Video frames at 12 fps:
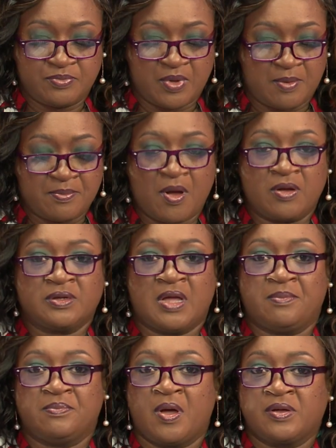
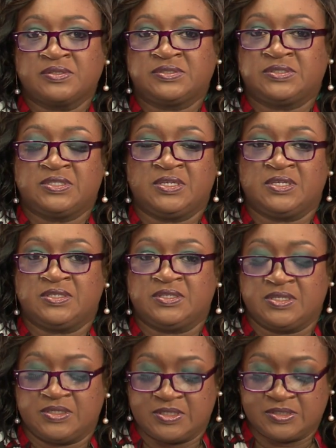amongst the
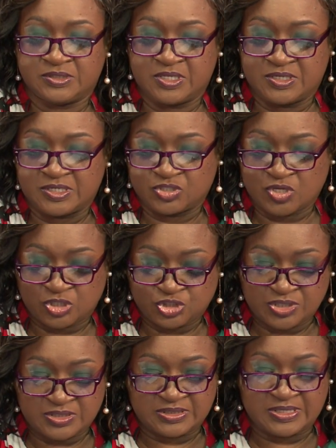
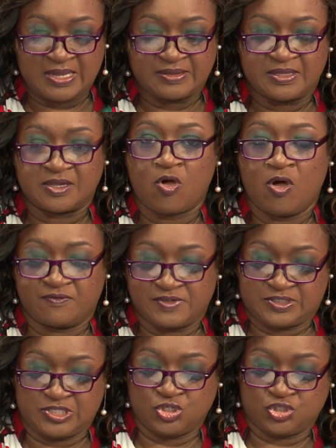discussions and the
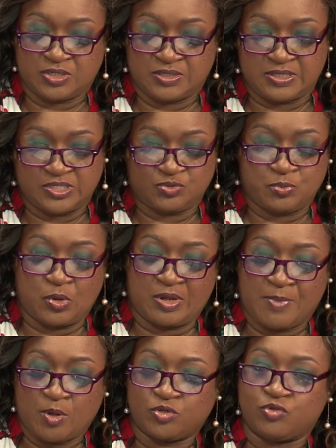conversation, they spoke
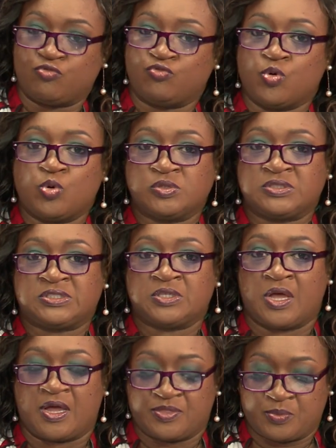about the roads
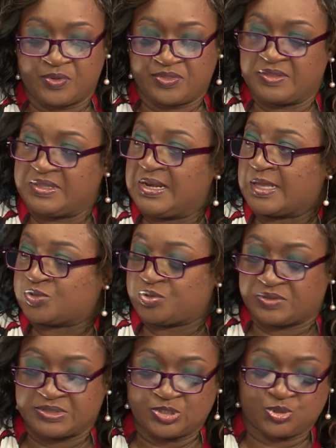within the
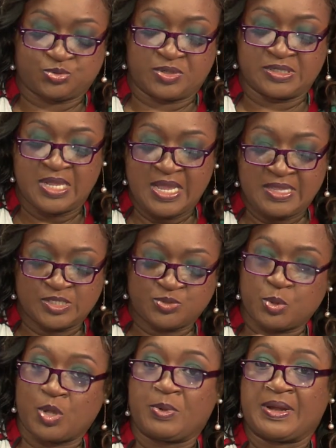electoral district. They
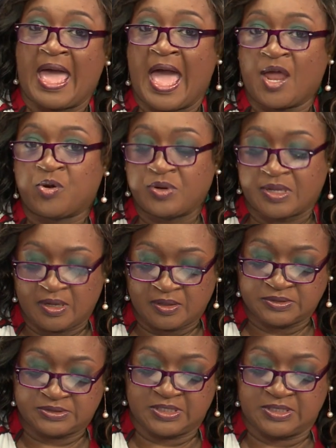spoke about
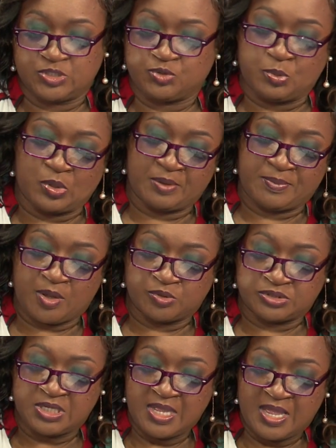agriculture. They spoke
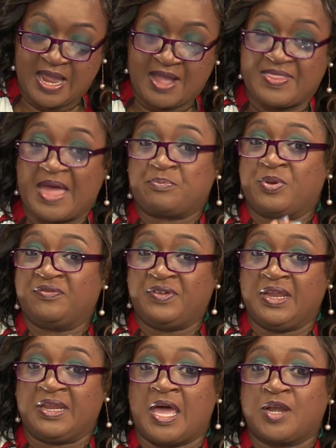about that
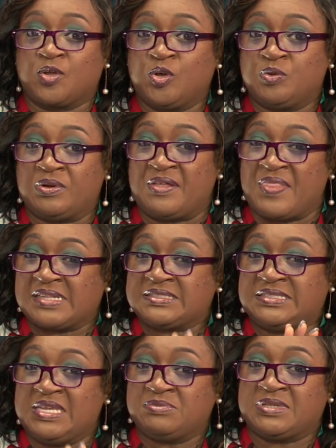pavilion at Goodwood, and that
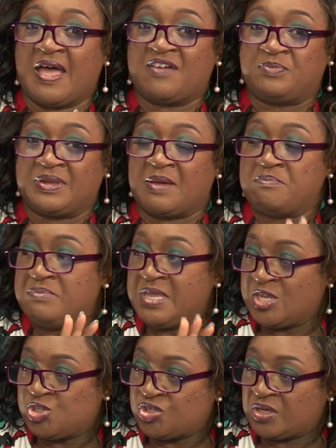seemed to have been a
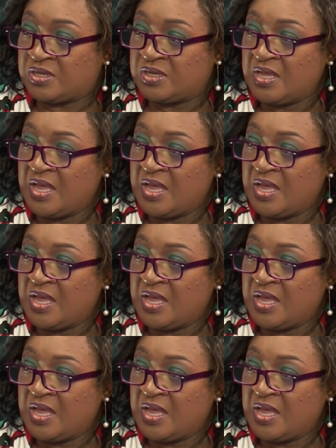major,